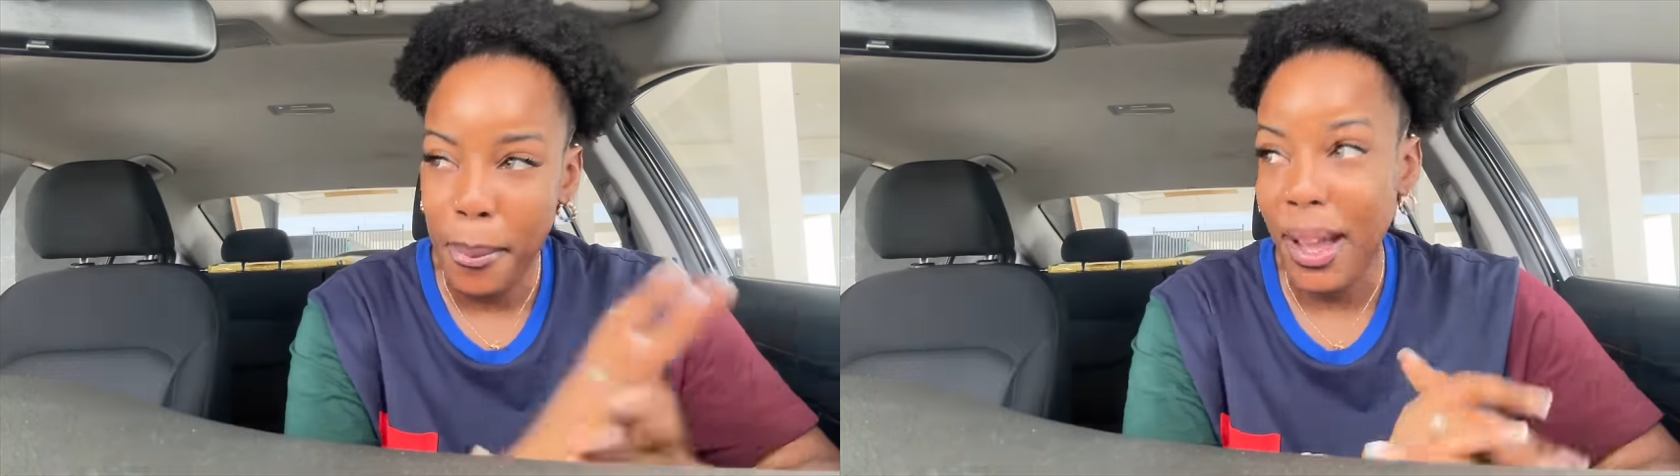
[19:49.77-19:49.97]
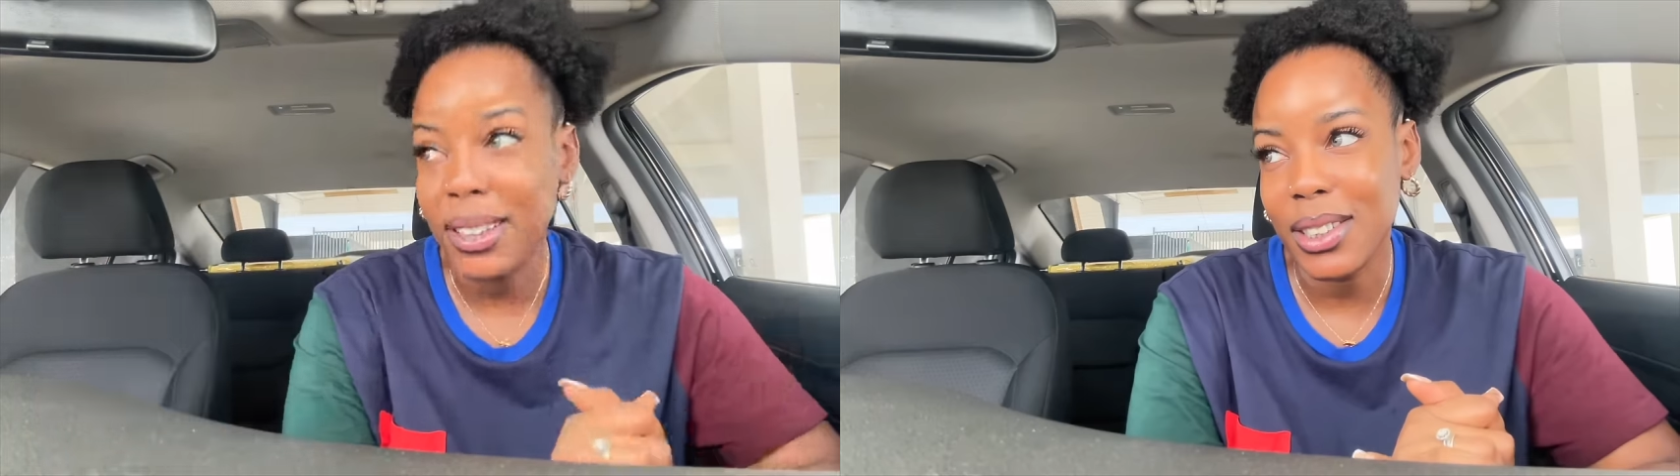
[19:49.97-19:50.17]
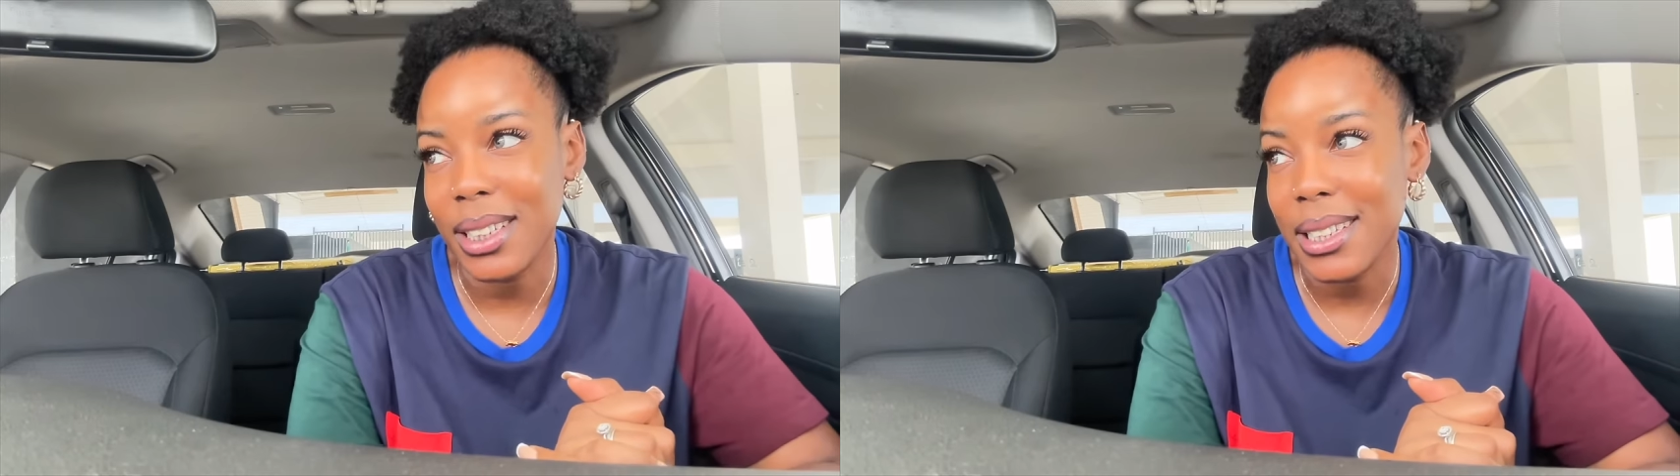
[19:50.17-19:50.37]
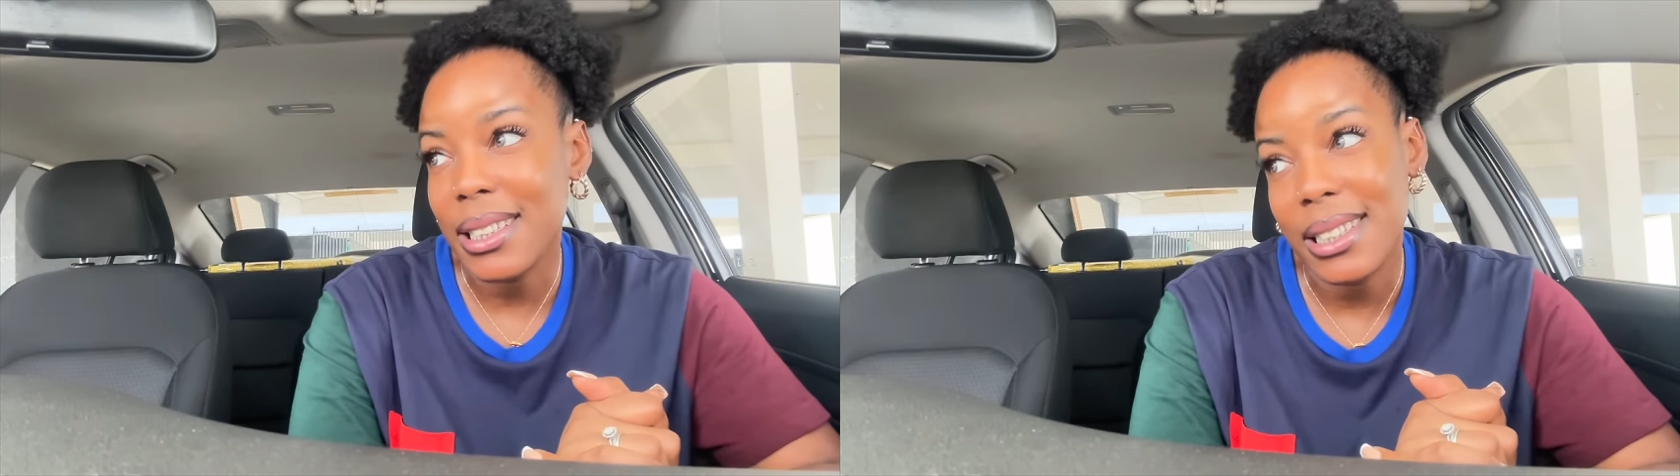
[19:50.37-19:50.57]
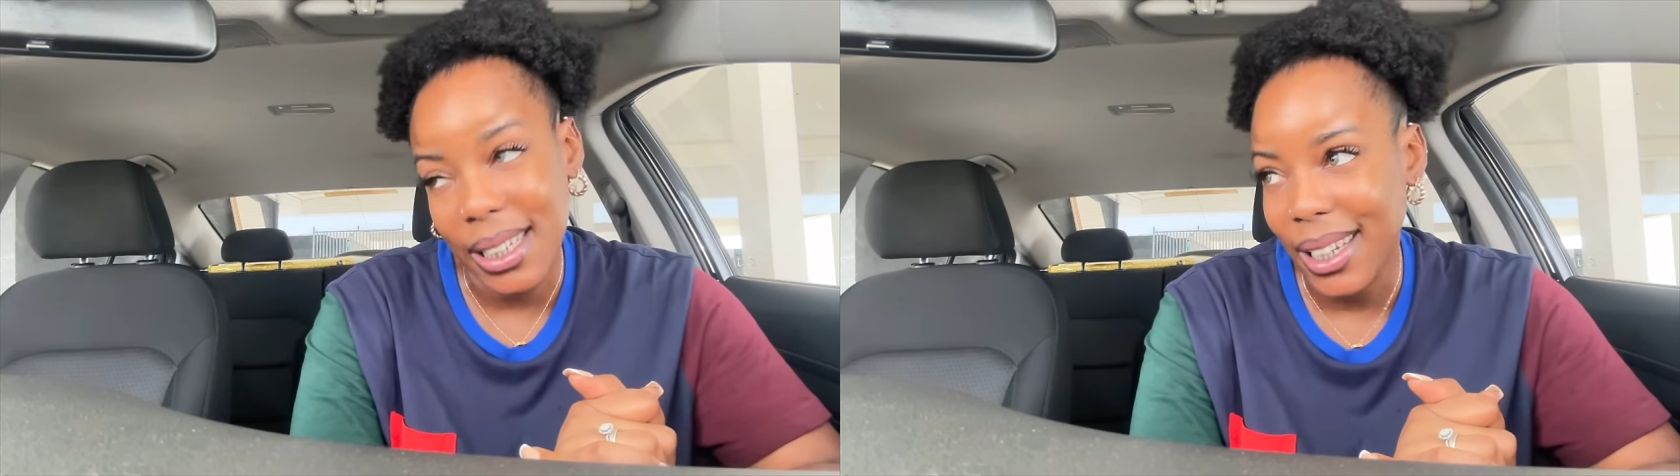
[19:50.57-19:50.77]
back to this
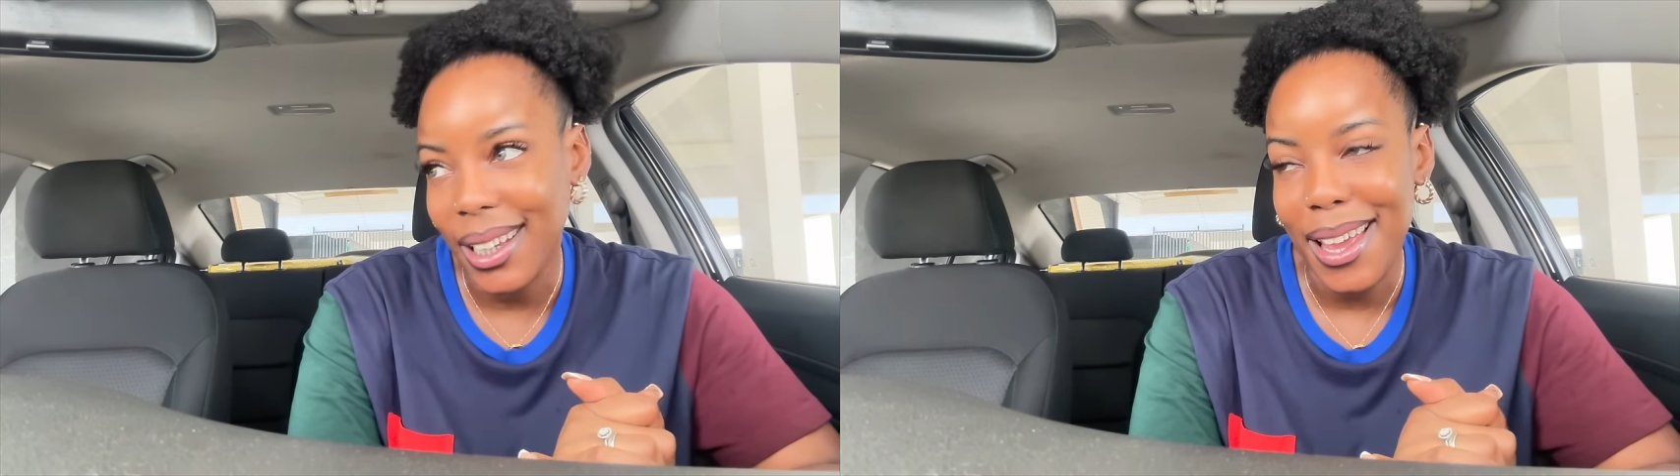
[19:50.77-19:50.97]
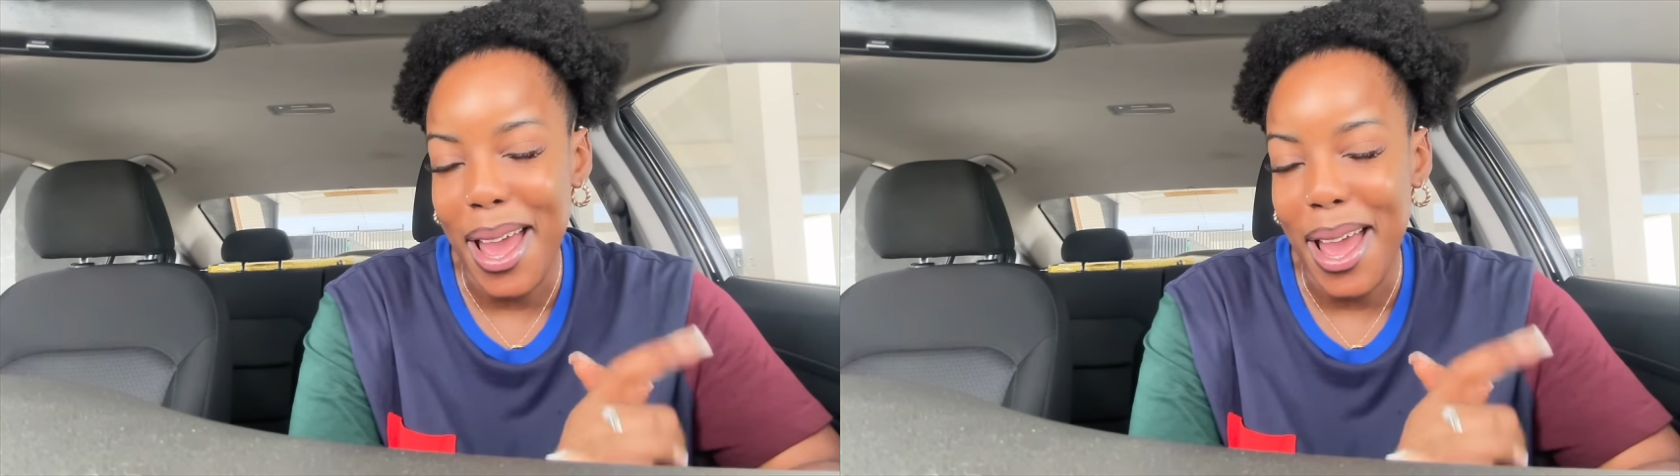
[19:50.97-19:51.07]
city.